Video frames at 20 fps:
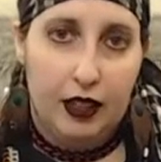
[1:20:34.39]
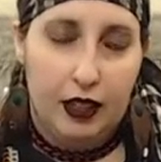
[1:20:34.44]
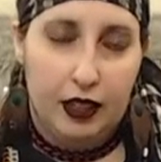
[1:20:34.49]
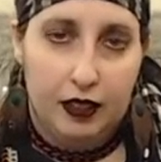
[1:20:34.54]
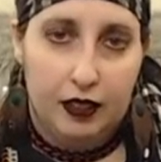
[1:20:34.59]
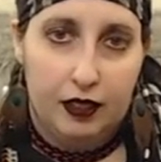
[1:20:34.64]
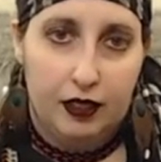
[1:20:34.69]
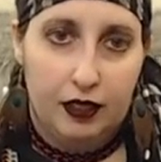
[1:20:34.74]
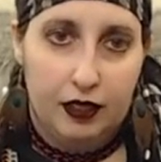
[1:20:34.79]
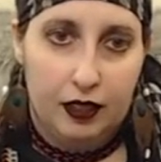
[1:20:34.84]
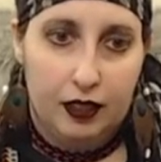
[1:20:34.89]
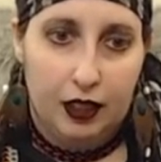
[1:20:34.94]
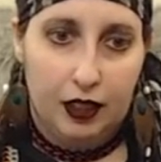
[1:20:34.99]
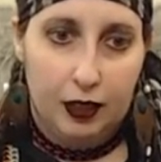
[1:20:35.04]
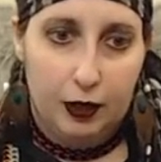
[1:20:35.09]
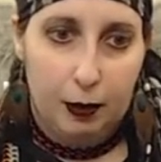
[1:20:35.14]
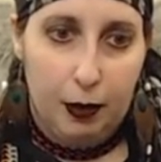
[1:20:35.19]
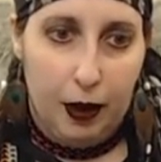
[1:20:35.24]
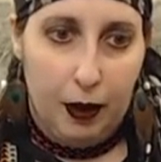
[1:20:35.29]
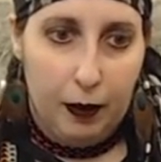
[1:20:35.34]

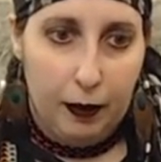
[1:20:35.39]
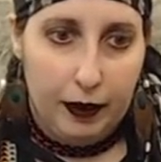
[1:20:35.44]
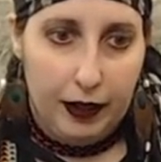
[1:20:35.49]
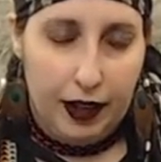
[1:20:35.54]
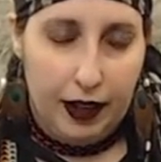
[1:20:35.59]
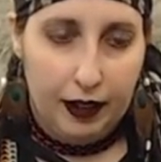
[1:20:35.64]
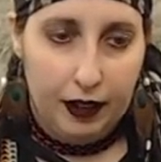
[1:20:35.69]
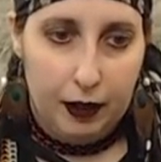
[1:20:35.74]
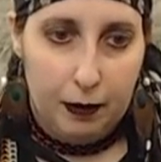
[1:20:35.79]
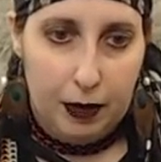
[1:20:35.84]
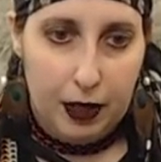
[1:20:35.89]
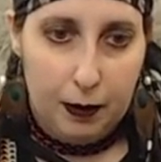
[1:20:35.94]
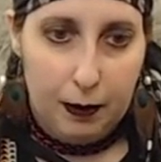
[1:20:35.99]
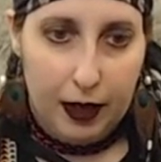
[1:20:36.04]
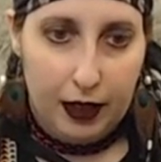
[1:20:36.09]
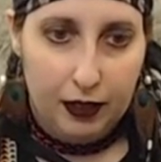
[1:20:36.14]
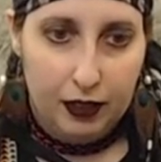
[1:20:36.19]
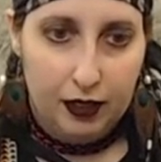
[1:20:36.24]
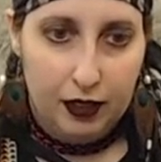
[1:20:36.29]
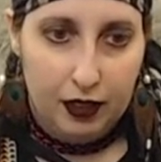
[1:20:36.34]
it's probably not going to be the
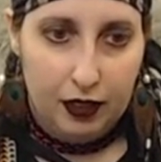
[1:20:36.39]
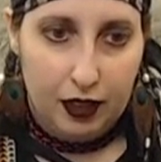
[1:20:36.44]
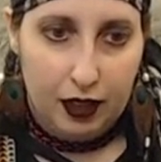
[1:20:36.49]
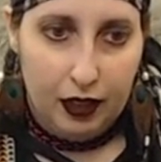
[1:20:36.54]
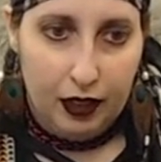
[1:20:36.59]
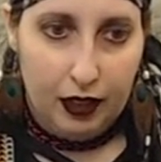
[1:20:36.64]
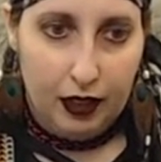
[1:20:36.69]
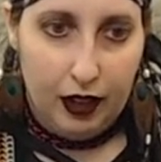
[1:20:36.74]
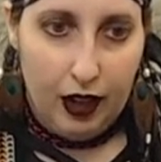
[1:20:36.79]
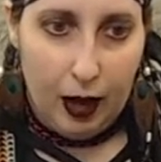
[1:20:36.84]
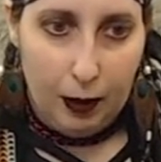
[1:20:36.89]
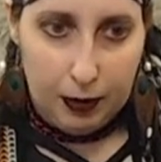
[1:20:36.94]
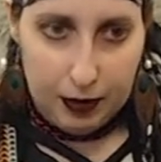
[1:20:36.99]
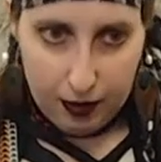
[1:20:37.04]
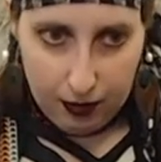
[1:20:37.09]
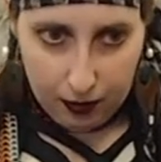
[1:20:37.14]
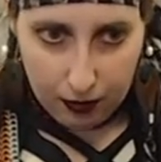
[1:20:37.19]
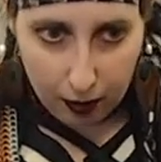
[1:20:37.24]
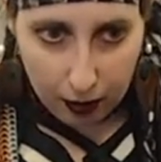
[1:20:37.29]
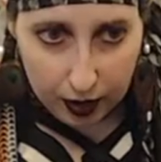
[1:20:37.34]
best
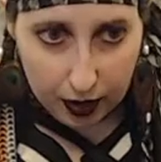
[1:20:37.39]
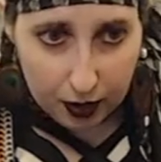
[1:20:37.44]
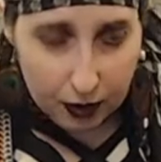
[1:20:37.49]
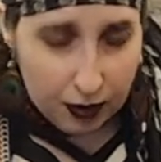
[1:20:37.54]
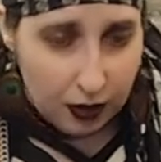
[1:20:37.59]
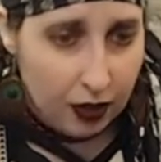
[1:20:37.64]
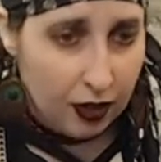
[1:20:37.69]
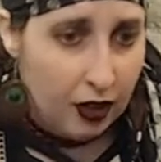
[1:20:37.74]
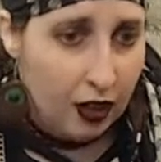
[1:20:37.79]
option for you.